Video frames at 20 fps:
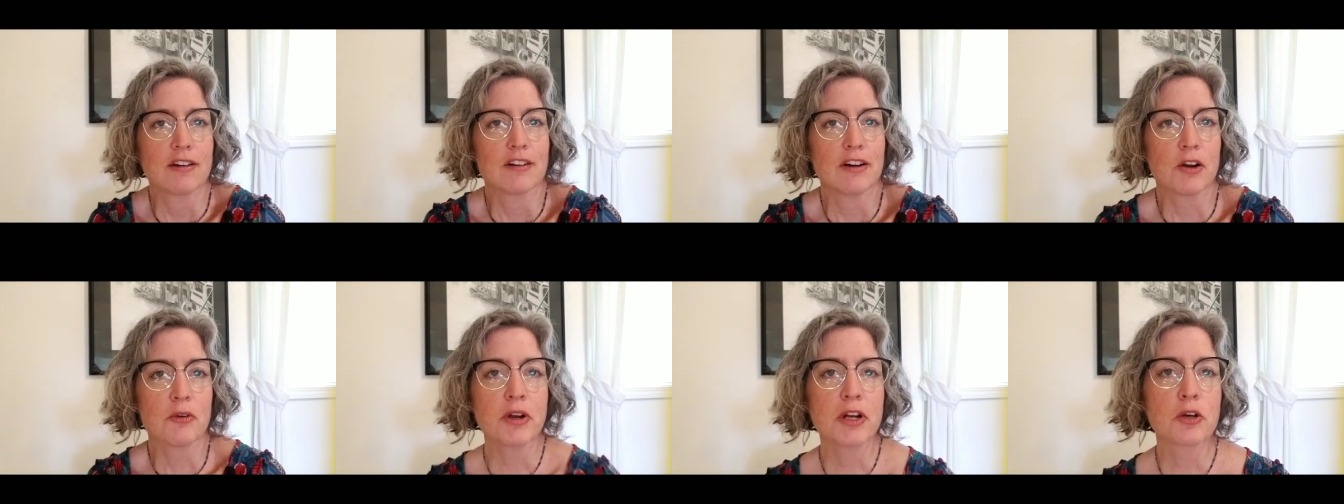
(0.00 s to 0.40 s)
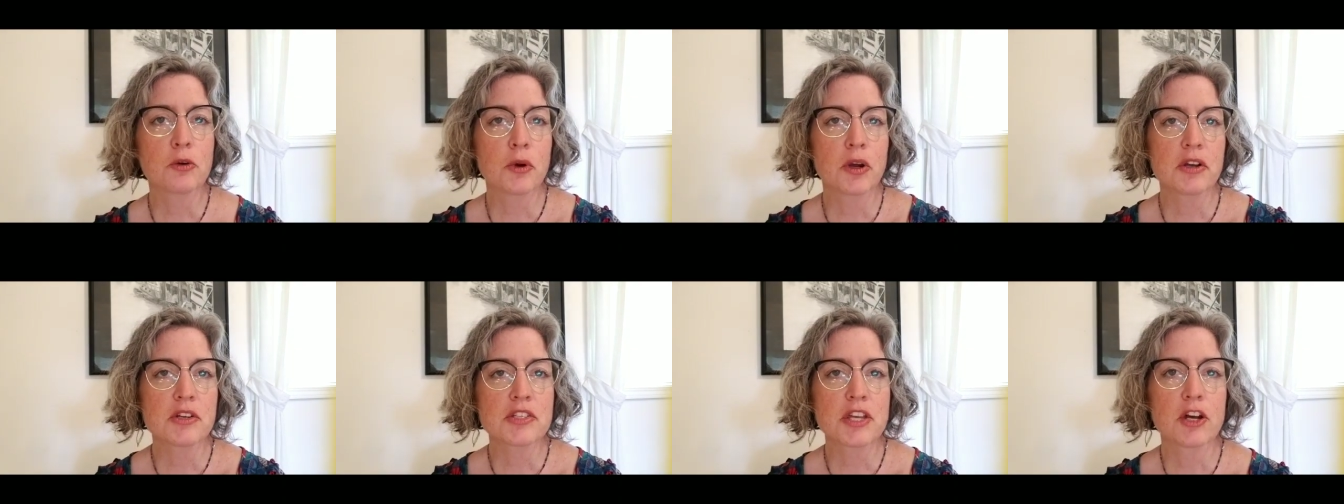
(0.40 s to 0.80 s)
All right,
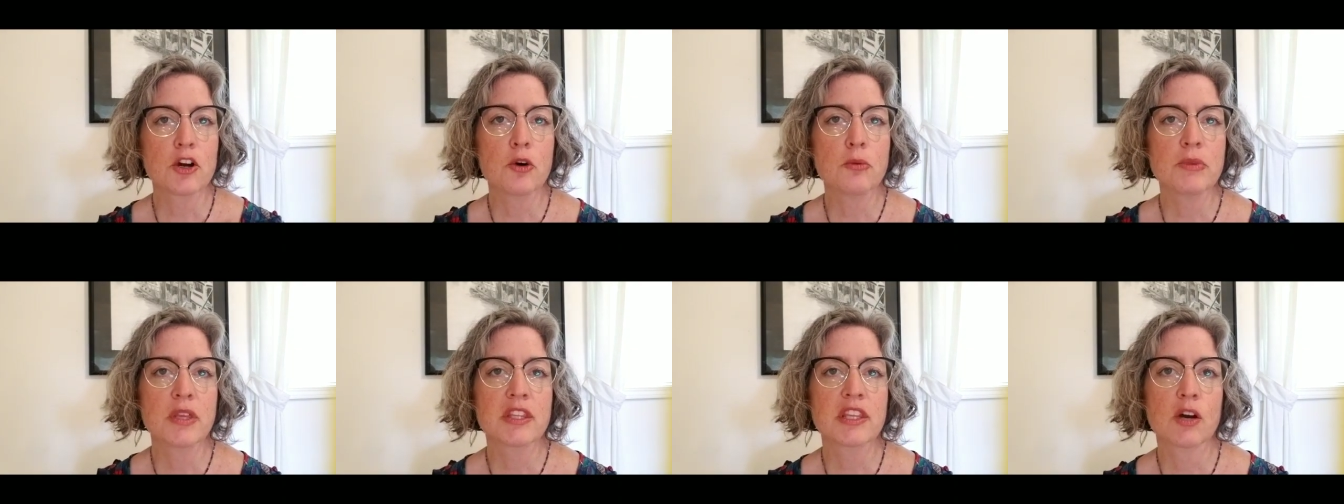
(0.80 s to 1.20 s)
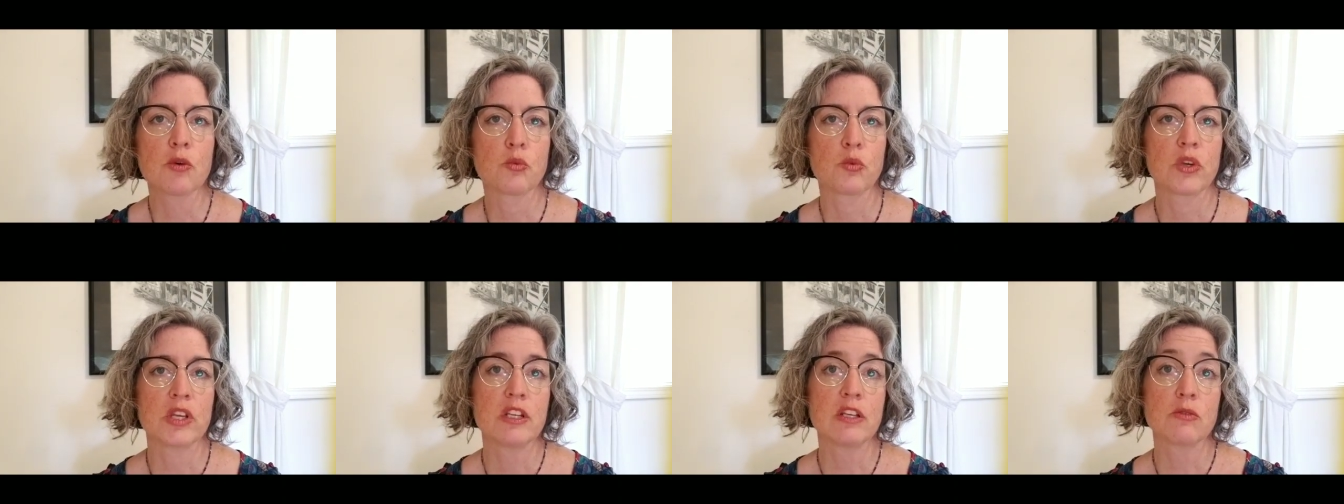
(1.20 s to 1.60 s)
Aquarius, I hope that that
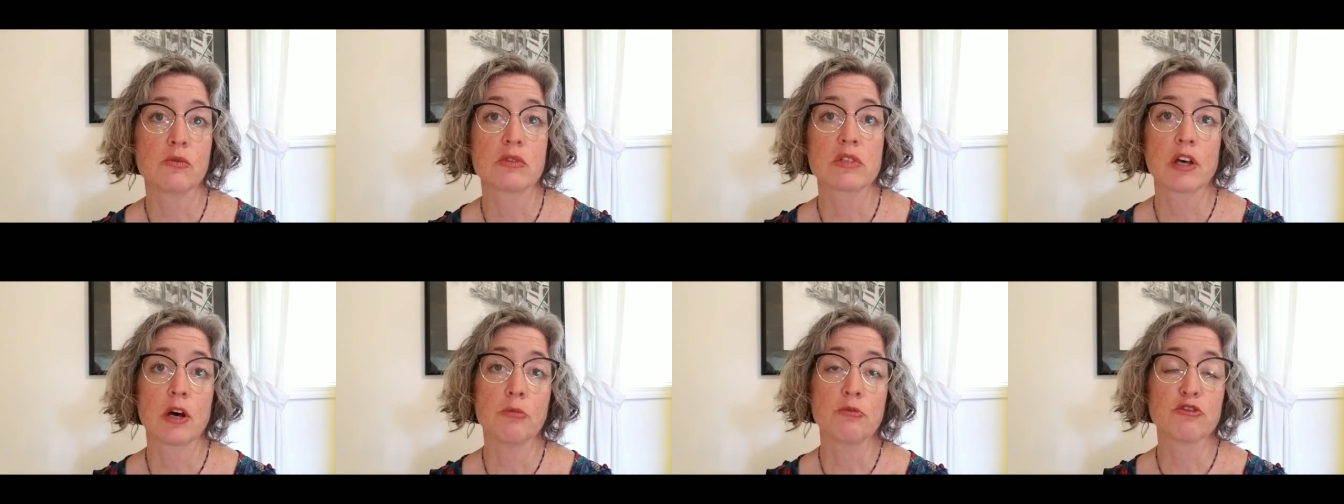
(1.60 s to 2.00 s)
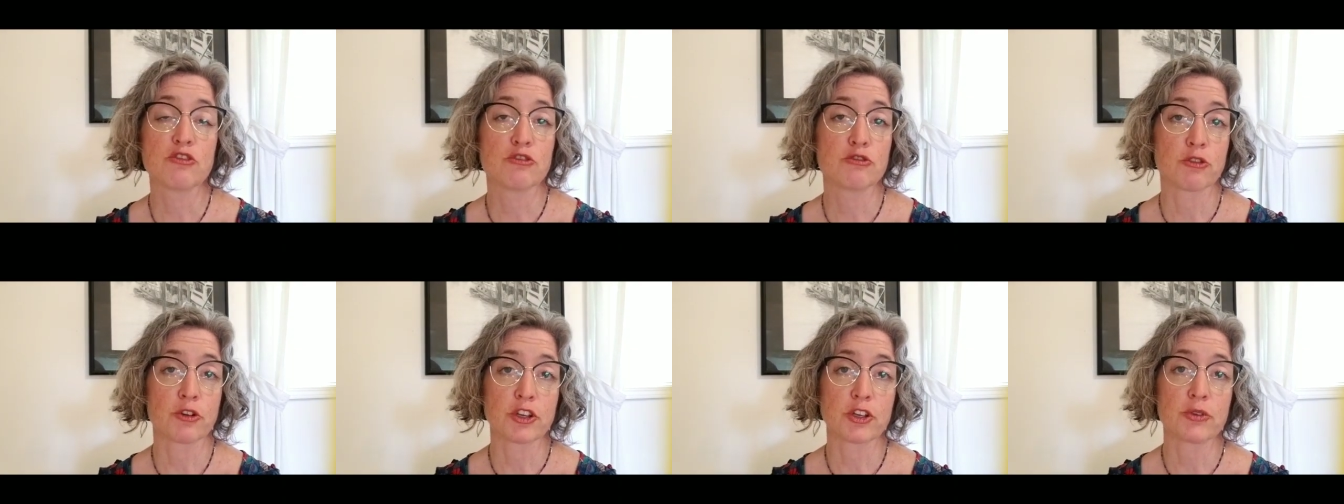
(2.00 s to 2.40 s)
reading was helpful
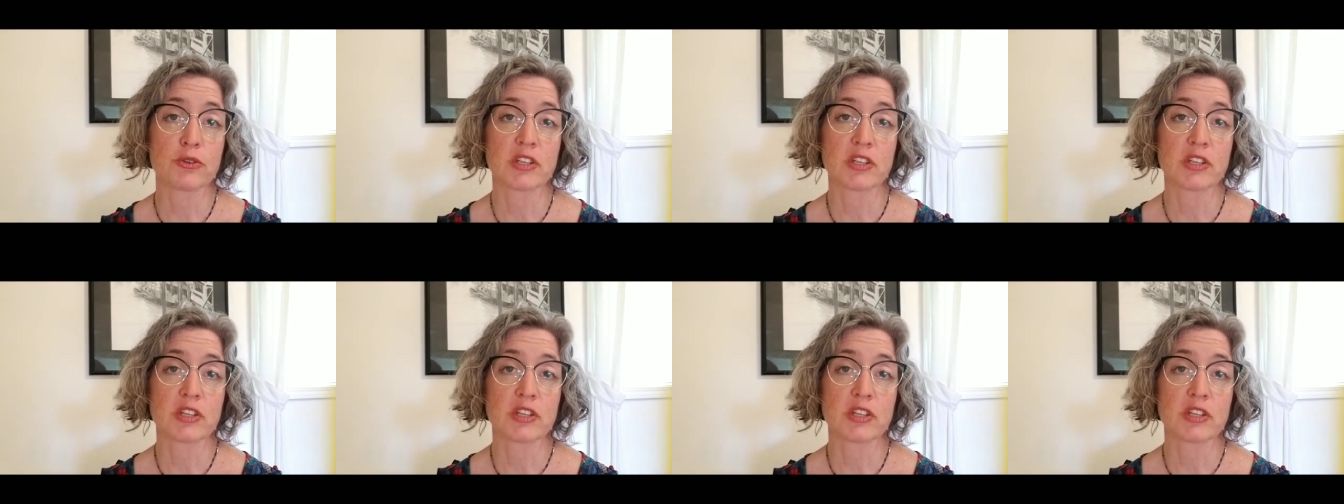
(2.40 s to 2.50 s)
for you.